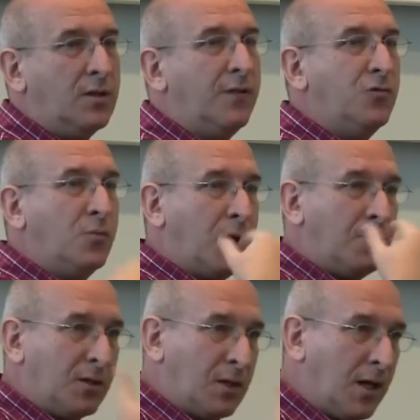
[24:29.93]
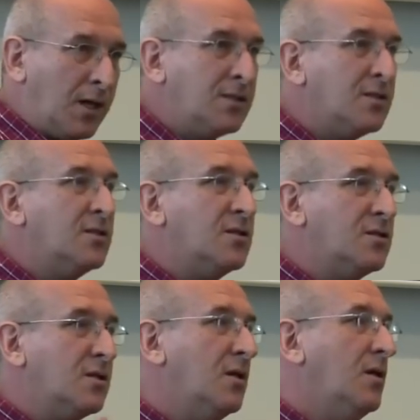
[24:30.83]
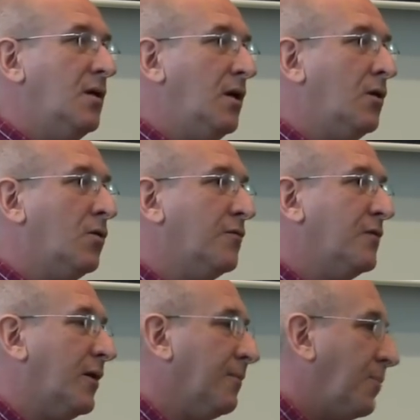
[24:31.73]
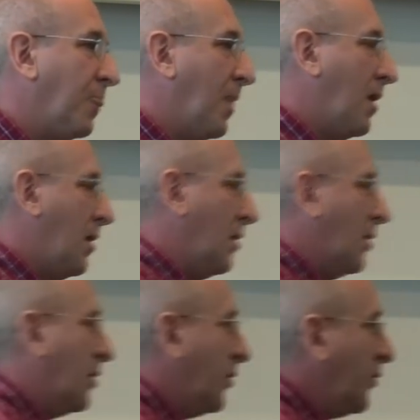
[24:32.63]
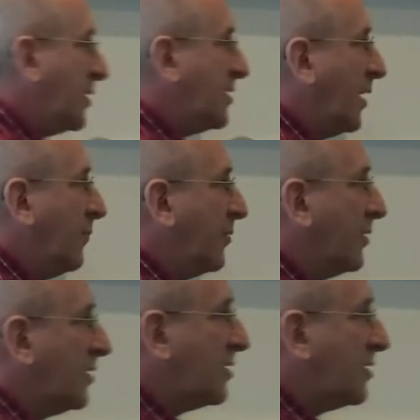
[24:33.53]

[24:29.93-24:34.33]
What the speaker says: And they have to abide by the licenses, and all of that. Another example